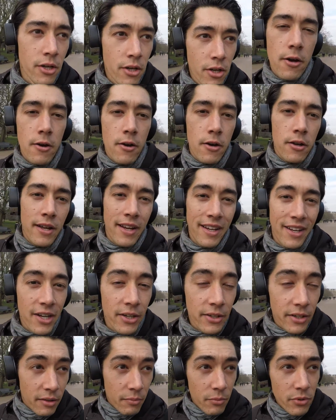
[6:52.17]
an
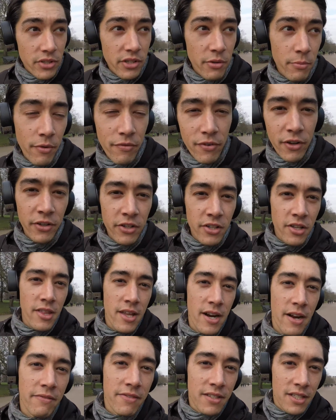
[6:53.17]
iconic museum of London
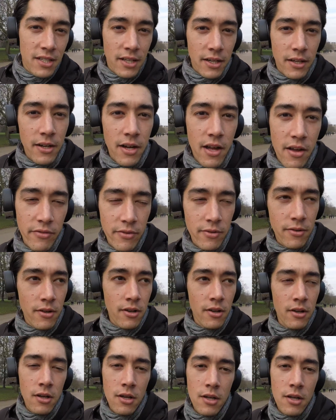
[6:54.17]
that I still haven't